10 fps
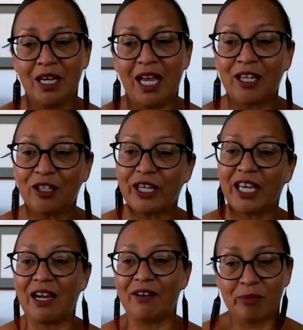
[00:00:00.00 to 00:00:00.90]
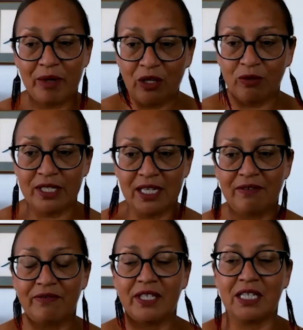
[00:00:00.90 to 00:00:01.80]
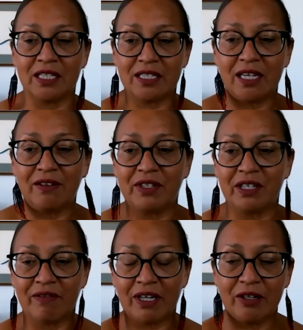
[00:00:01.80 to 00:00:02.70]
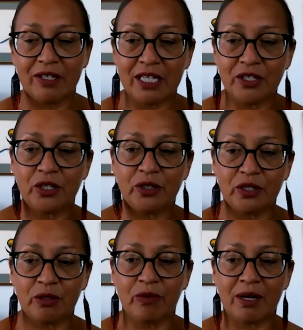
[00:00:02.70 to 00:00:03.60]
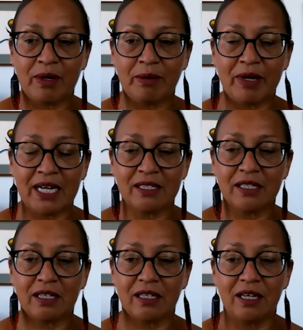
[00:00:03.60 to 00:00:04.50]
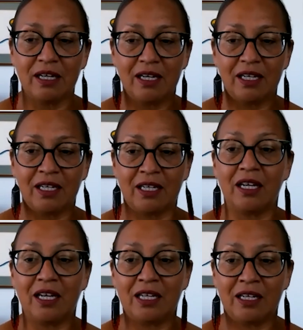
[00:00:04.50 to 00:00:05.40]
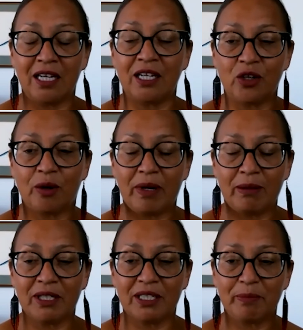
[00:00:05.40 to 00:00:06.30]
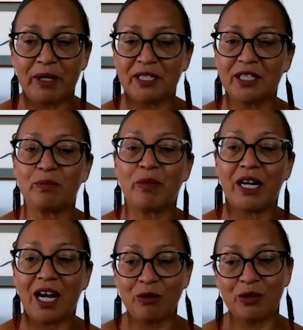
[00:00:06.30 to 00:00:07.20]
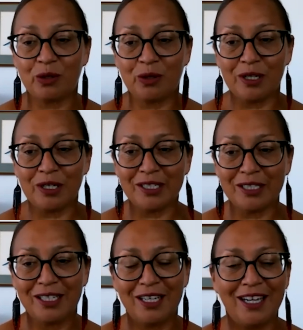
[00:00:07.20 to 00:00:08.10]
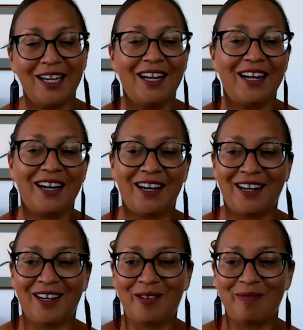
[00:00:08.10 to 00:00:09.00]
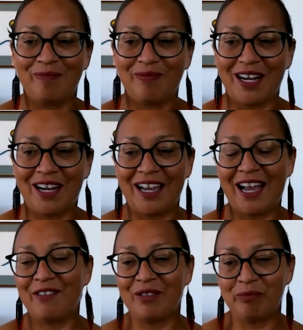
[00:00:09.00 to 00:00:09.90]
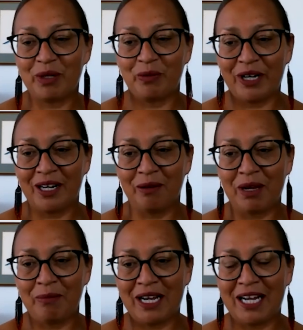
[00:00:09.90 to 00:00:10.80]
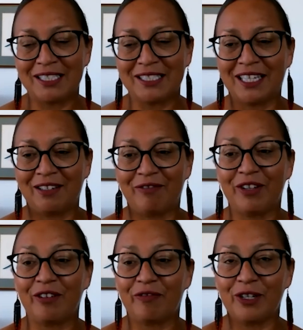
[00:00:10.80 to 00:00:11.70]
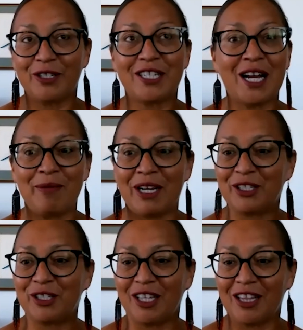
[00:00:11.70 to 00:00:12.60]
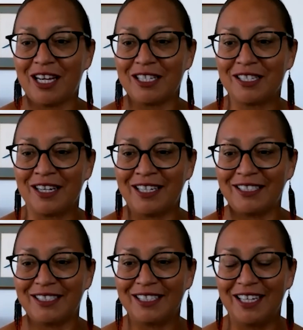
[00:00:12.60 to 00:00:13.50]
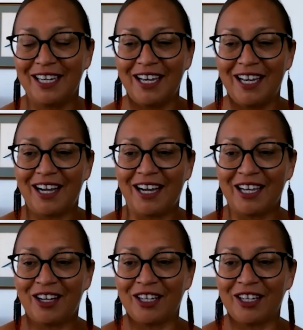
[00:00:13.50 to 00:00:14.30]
and looking after my own safety and the safety of others, I choose to wear my mask in indoor public spaces. But outdoors, I haven't been wearing my mask. And for the first time, actually last night, my